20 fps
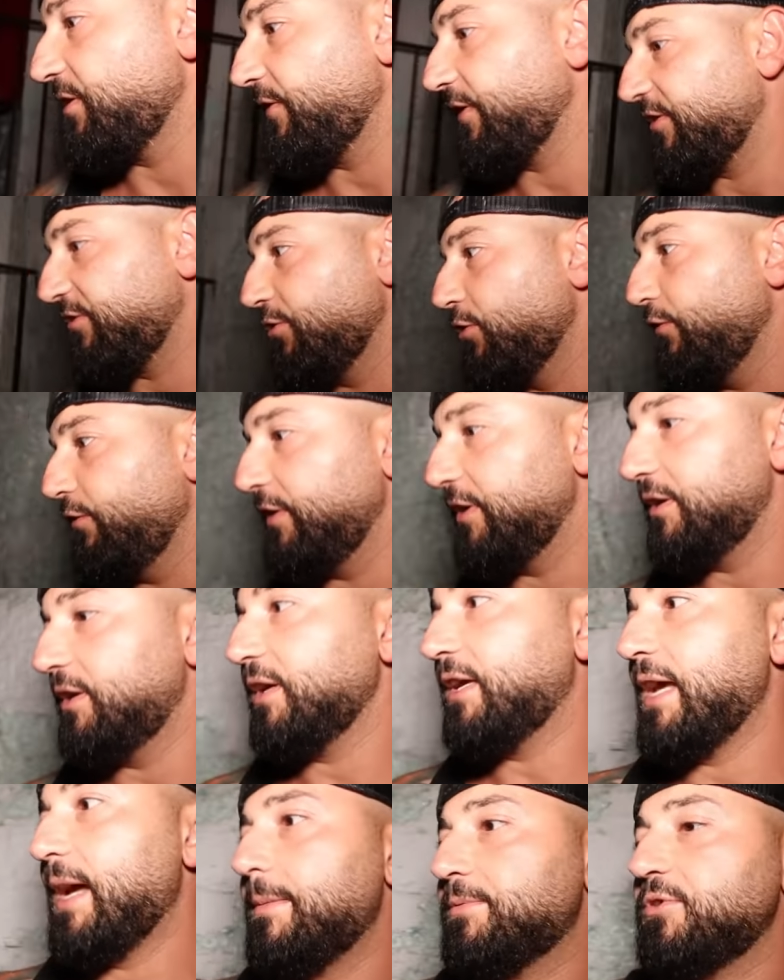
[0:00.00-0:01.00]
something. So hopefully it
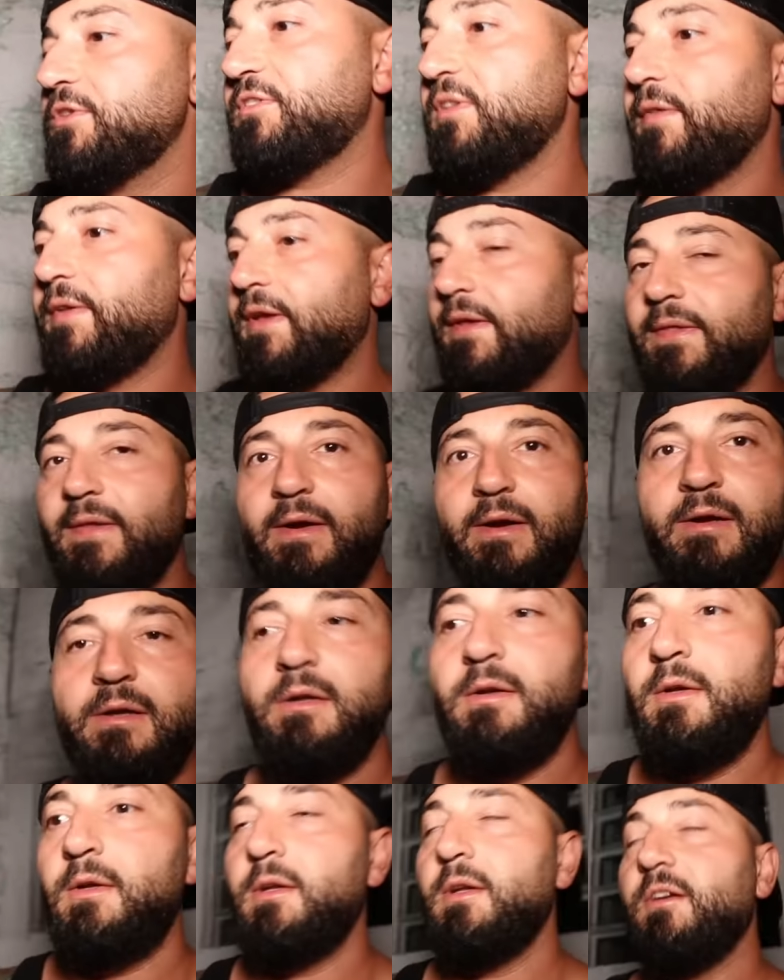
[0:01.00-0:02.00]
did capture something in there.
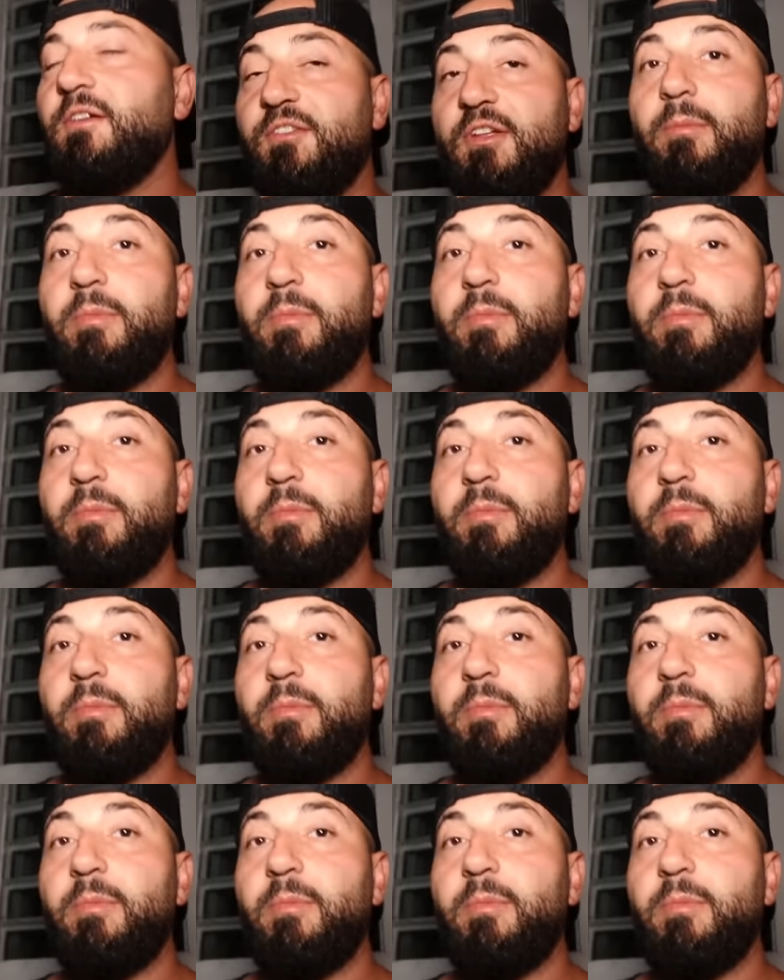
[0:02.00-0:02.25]
Cause